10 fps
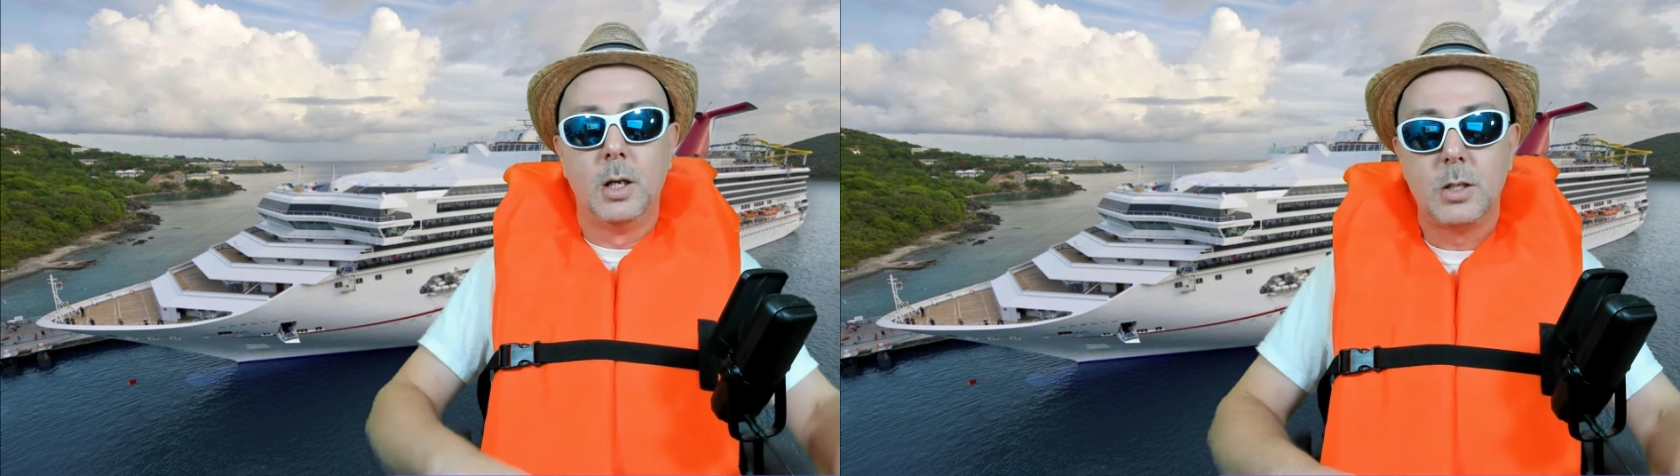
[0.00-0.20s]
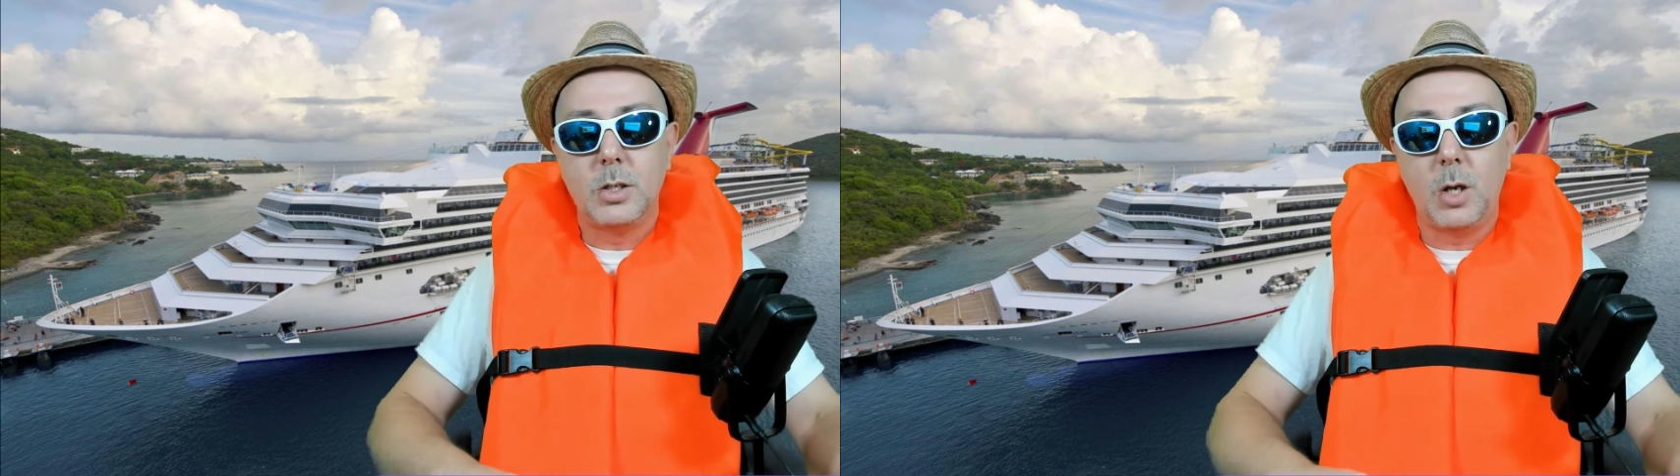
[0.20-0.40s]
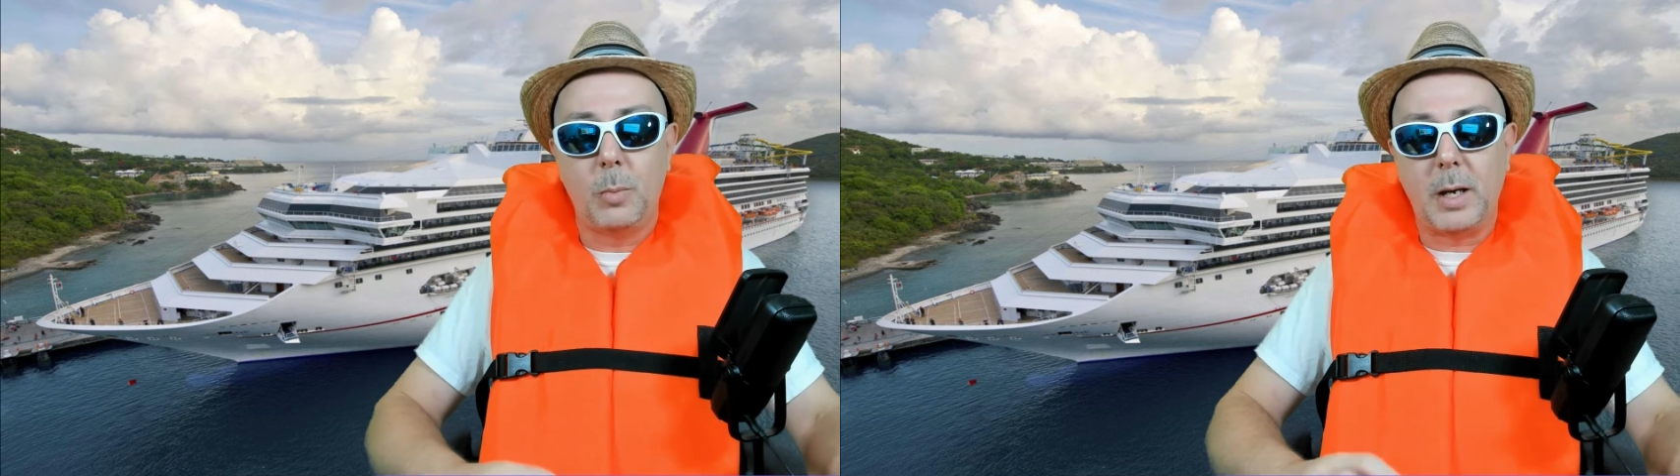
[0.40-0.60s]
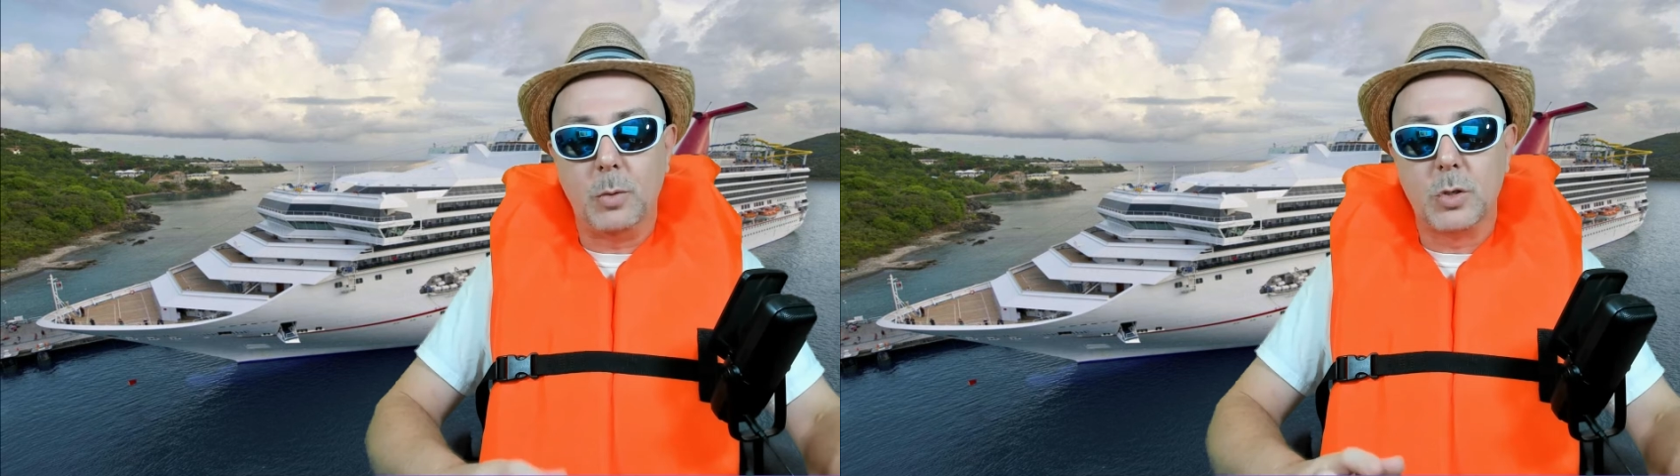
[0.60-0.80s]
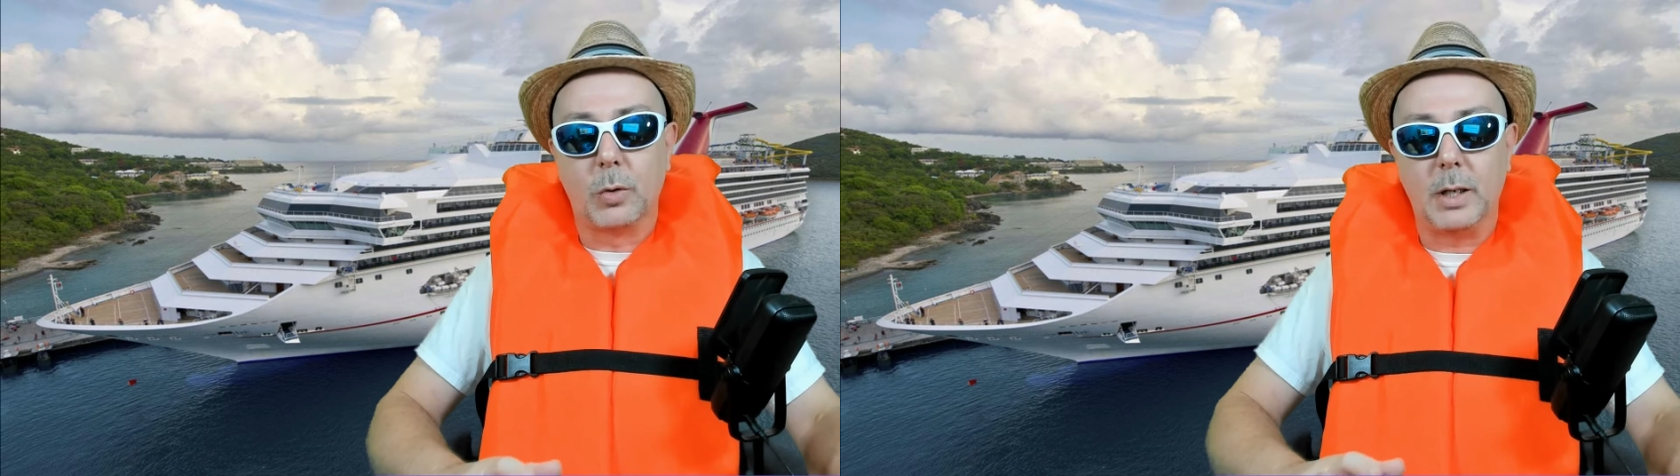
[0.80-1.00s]
So nobody
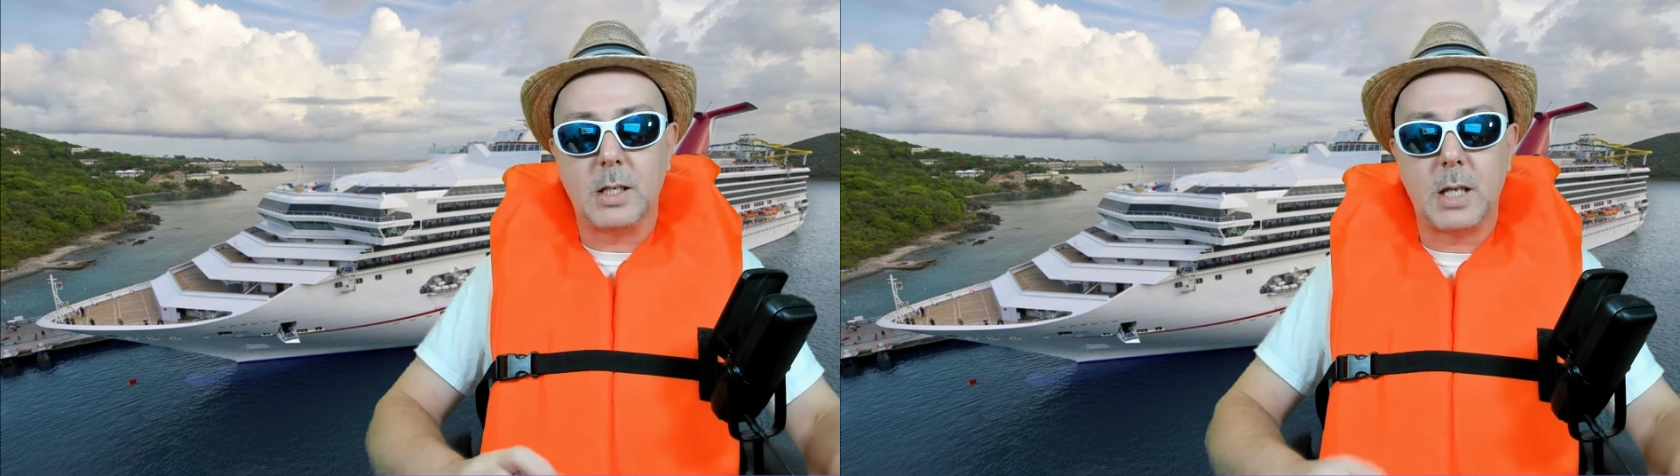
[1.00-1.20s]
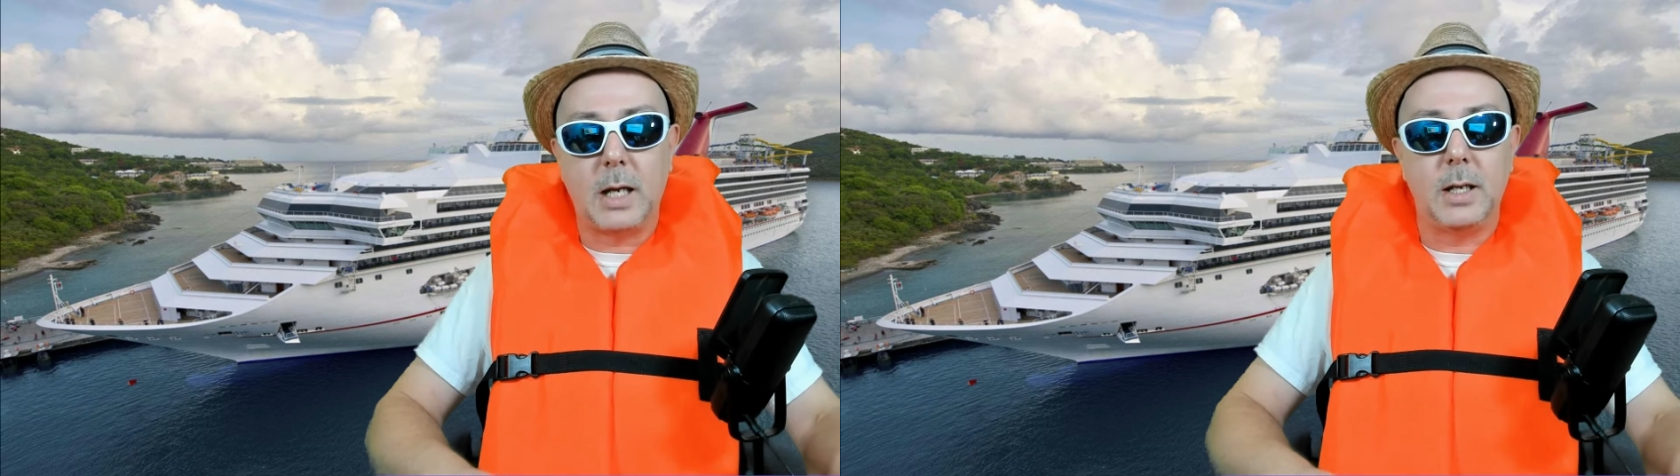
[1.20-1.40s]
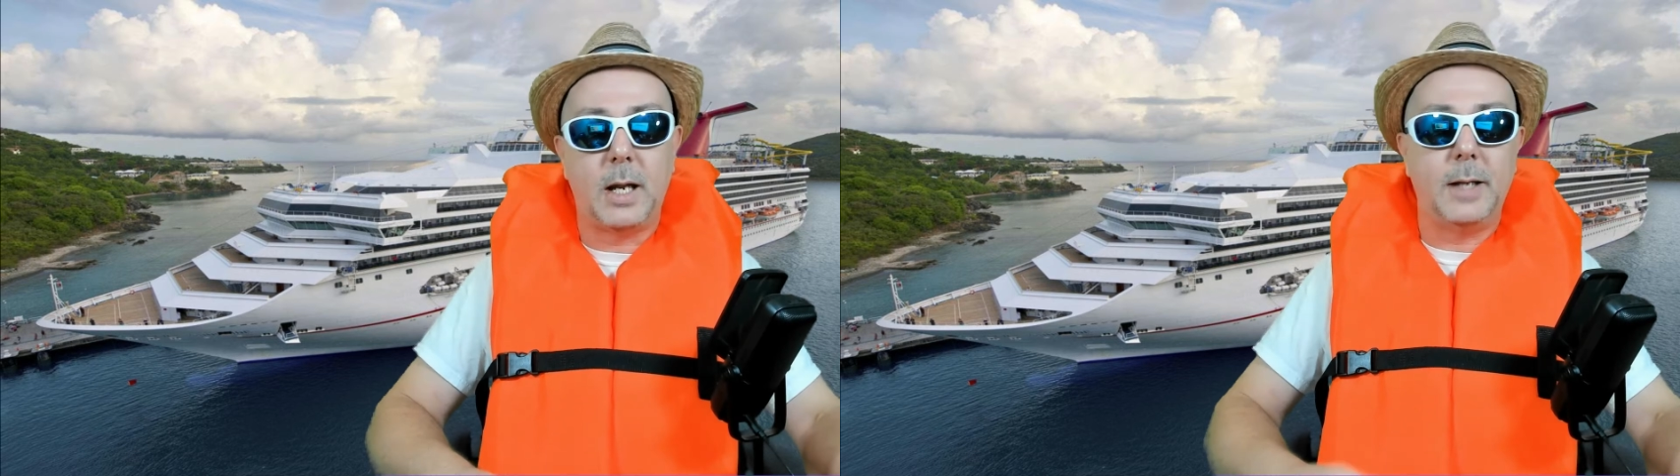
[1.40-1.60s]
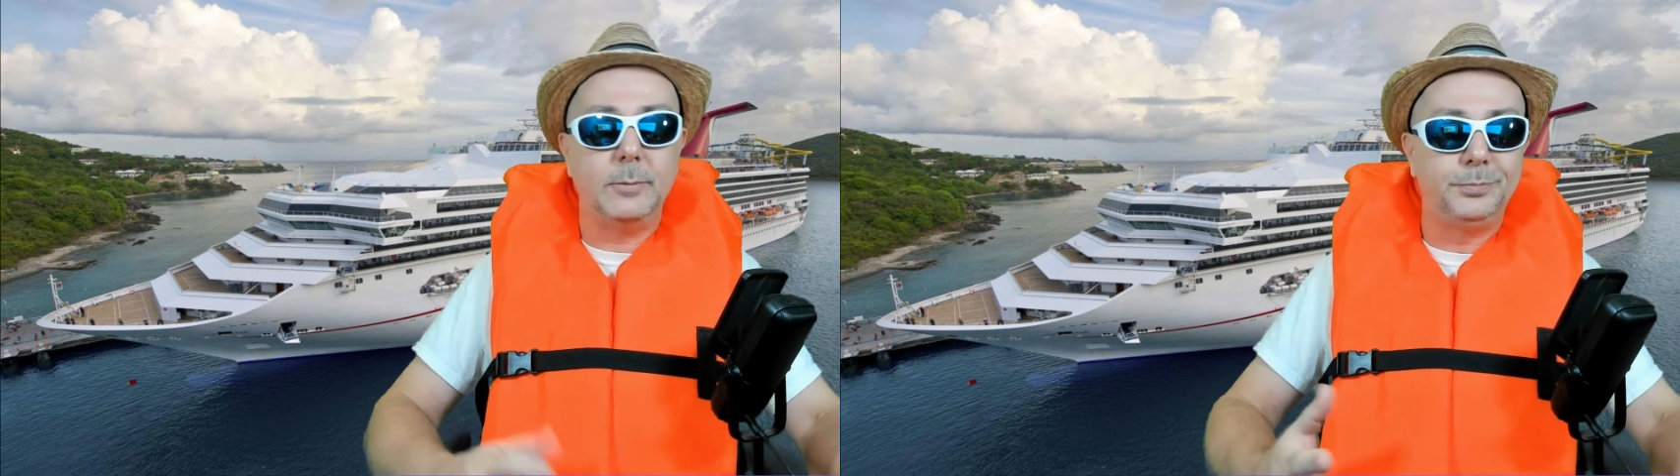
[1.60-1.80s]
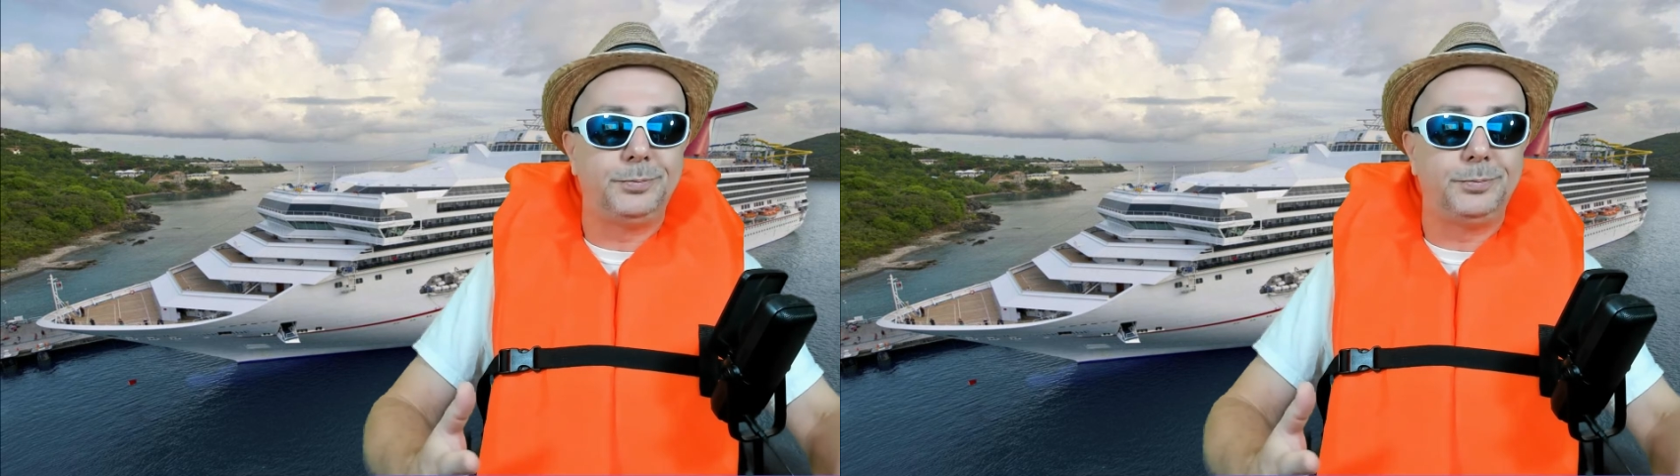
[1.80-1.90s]
was really saying that.